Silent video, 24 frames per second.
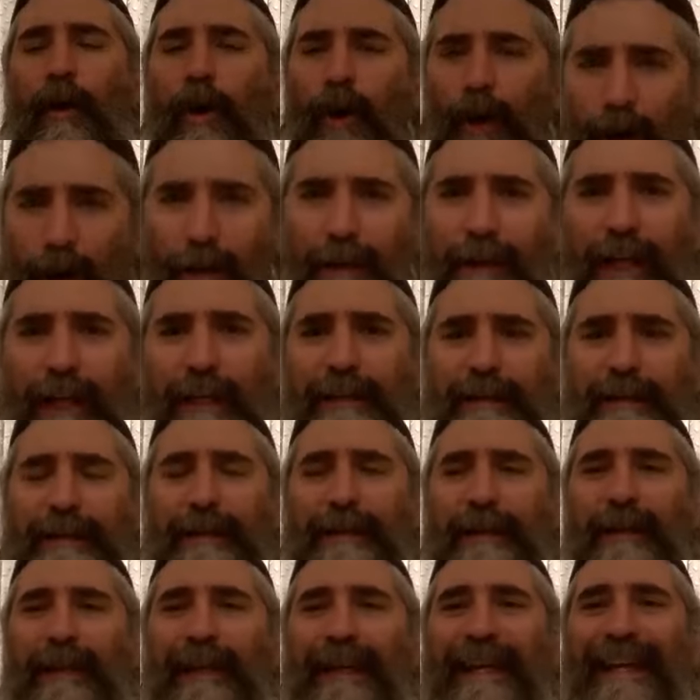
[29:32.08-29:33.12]
All this,
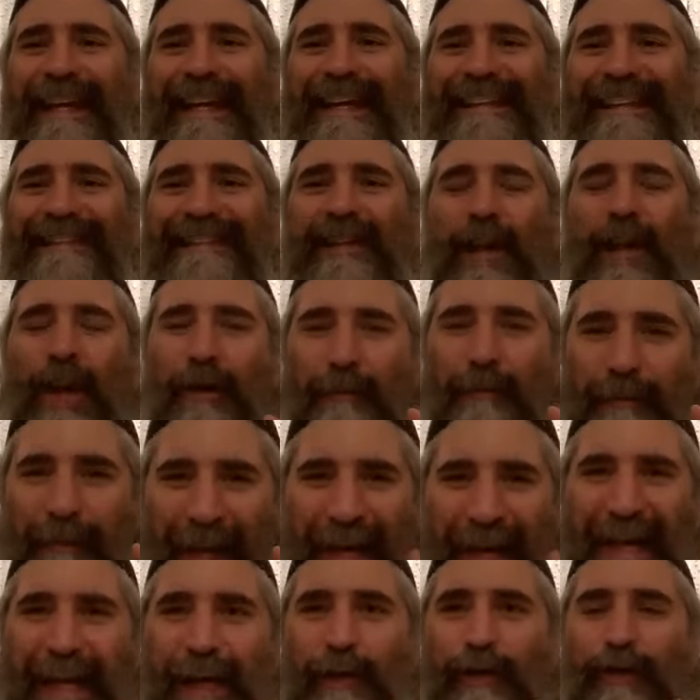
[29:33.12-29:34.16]
it's
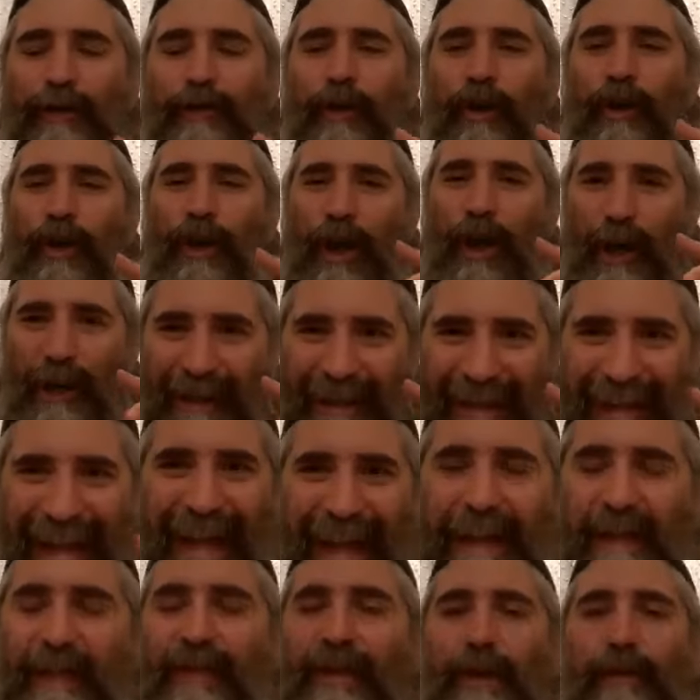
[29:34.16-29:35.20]
about the
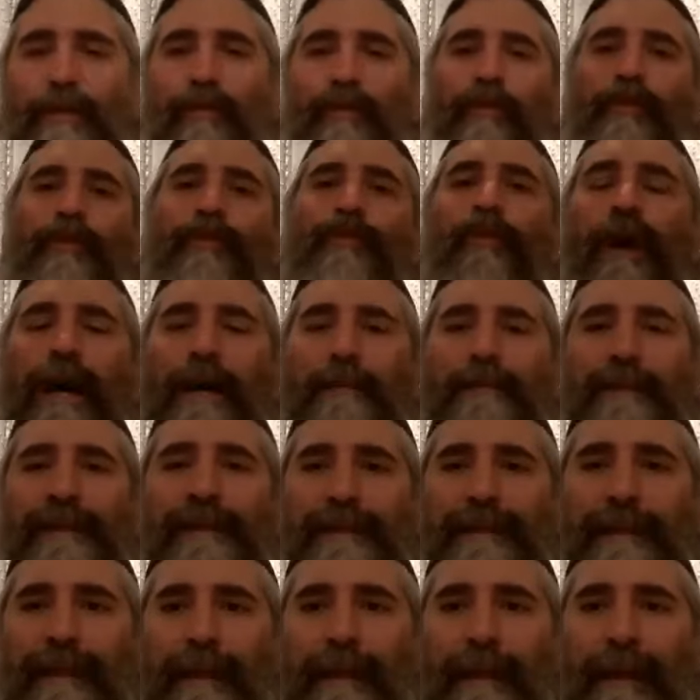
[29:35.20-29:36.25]
connection to Am
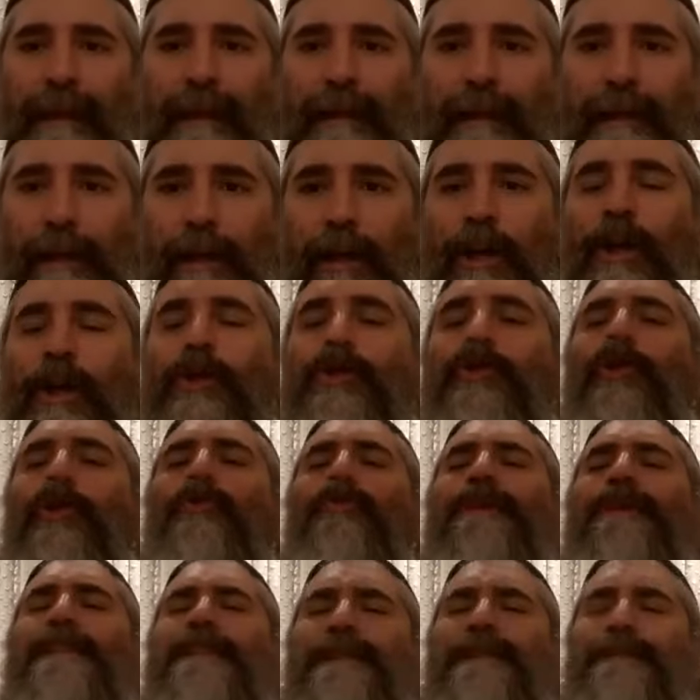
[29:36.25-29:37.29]
Israel the
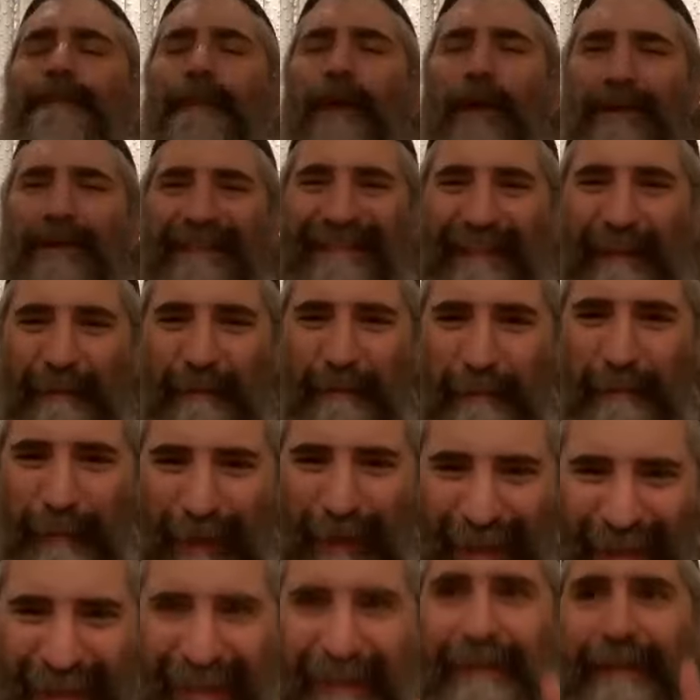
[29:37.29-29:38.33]

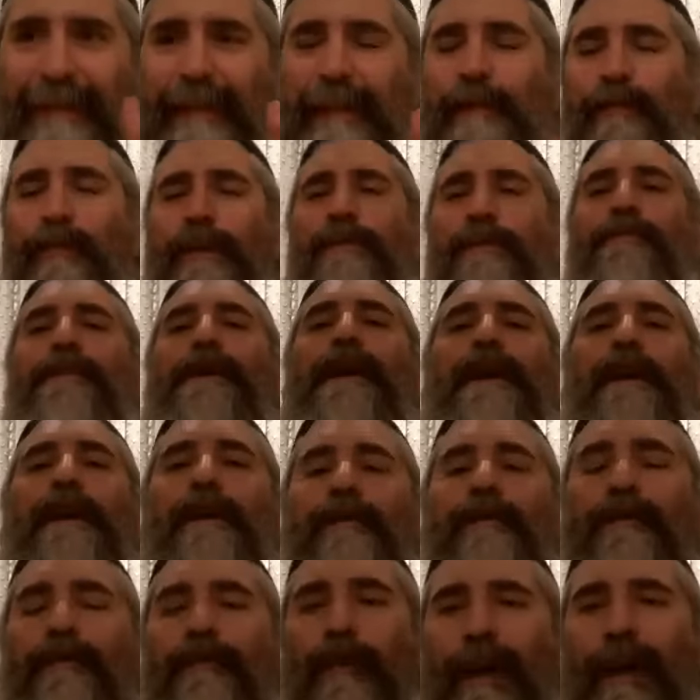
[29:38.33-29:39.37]
responsibility we
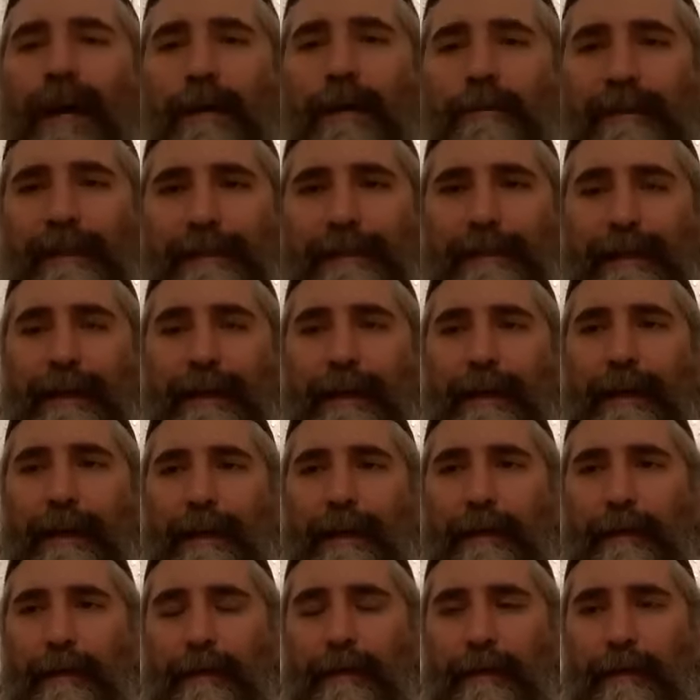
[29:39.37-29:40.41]
bear for Am Israel.